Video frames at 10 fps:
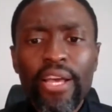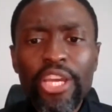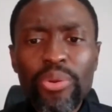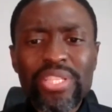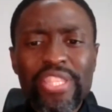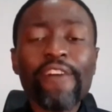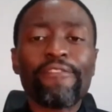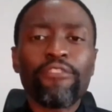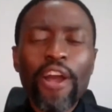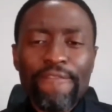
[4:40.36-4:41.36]
It was
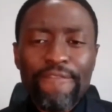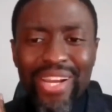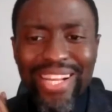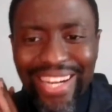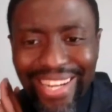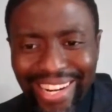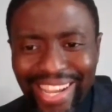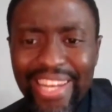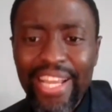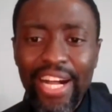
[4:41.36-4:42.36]
therefore a very
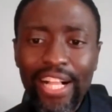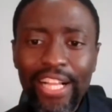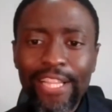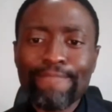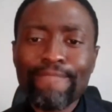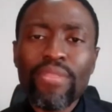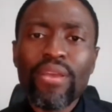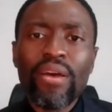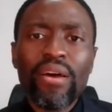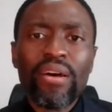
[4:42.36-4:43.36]
radical
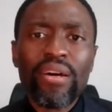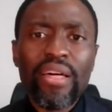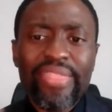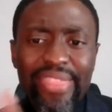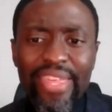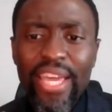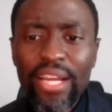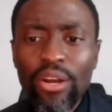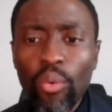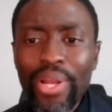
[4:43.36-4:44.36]
uh,
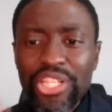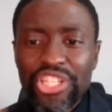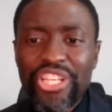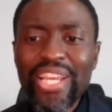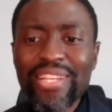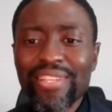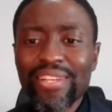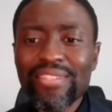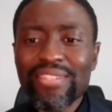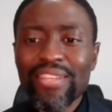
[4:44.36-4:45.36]
thing when
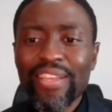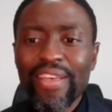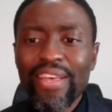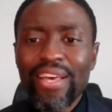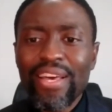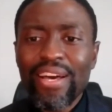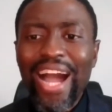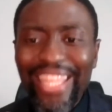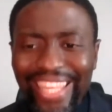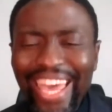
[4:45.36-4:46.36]
Jesus
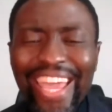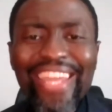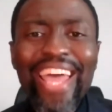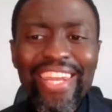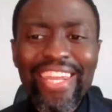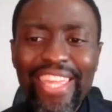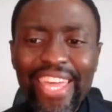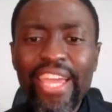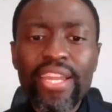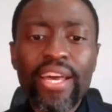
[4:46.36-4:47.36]
again and
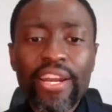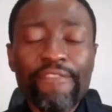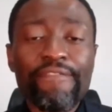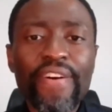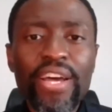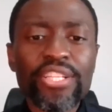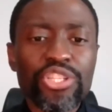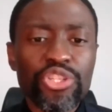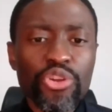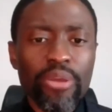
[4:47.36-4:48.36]
again refers
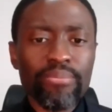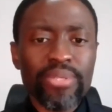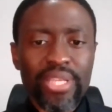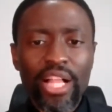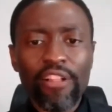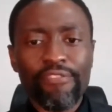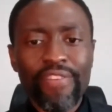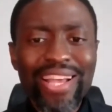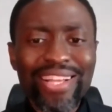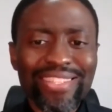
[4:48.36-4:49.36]
to himself
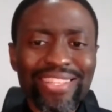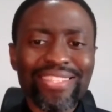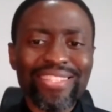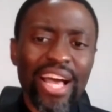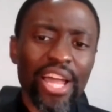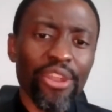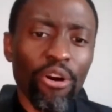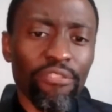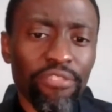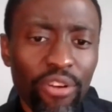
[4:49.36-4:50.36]
as the Son
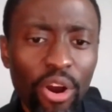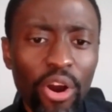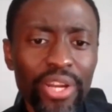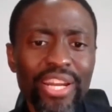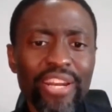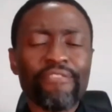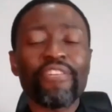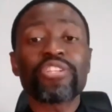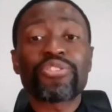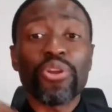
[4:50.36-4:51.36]
of God and
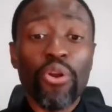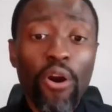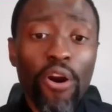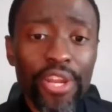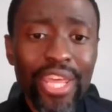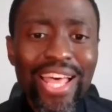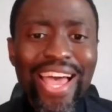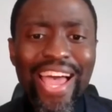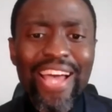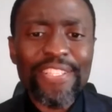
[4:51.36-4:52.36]
refers to God
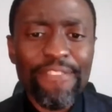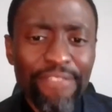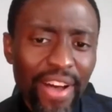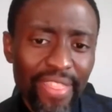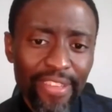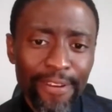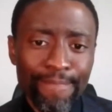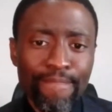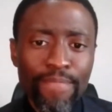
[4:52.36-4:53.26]
as Father.